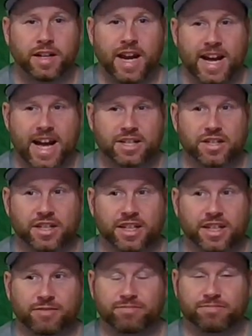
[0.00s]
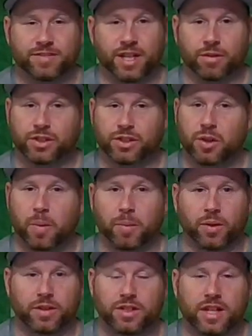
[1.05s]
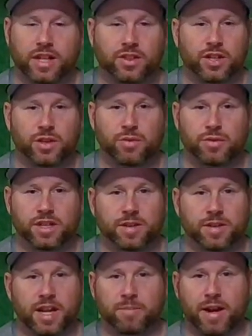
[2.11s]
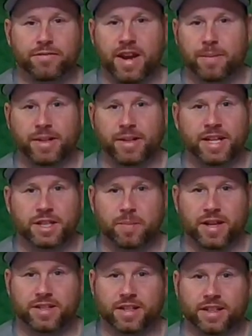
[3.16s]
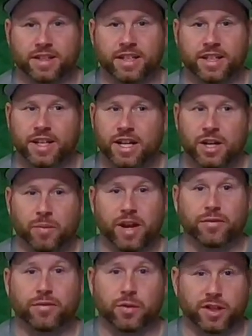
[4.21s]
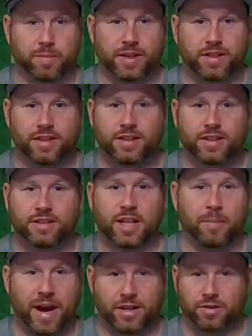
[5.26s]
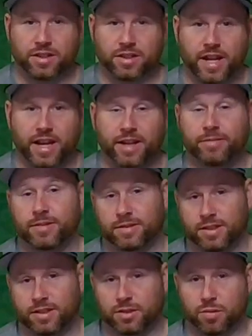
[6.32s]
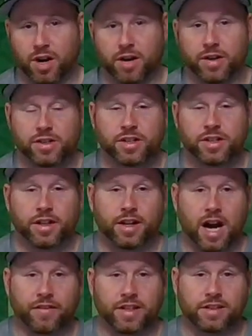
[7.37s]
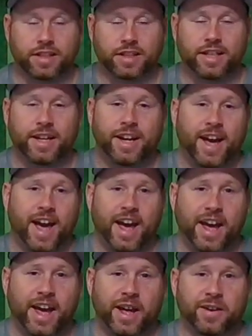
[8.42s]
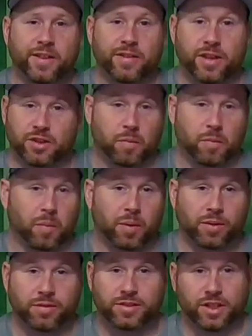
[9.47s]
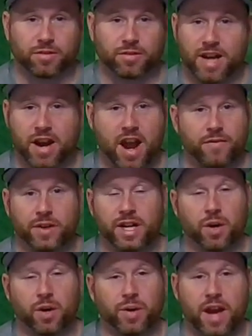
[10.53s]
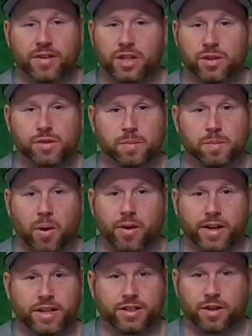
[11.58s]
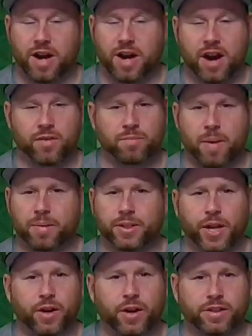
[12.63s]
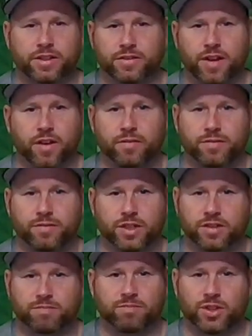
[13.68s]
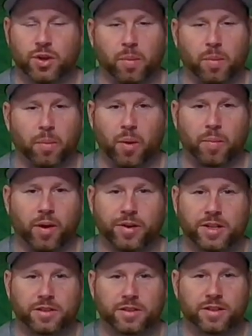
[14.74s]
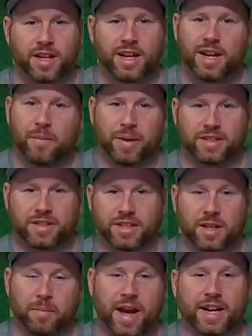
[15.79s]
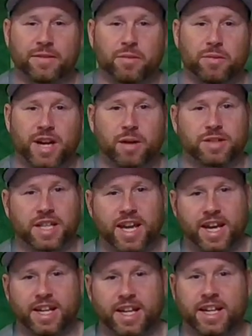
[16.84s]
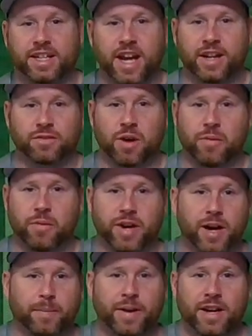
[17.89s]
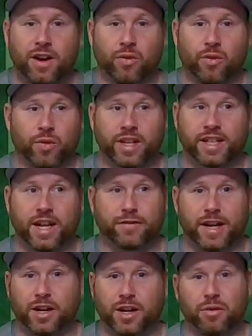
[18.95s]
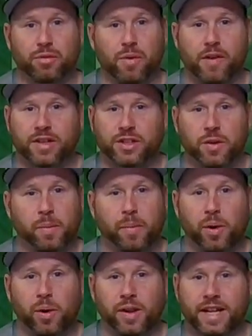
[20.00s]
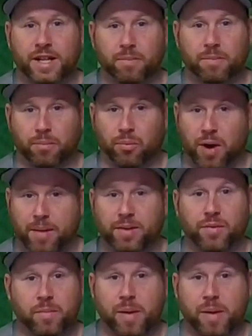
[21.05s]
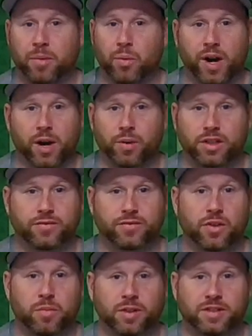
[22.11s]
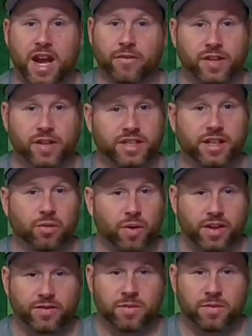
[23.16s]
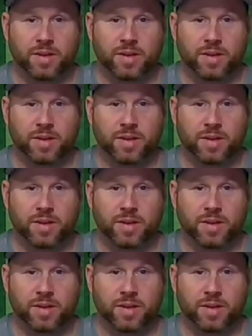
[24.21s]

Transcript: And actually, you know, Super Bowl is huge. And in my family, it's basically we have Christmas, St. Patrick's Day, because we're Irish, obviously, and the Super Bowl. So every year we have a huge party. So I remember tons of just Super Bowl parties, basically back when I was a kid and growing up. Really, if I go through every Super Bowl, I can probably remember where I was for almost every single one of them.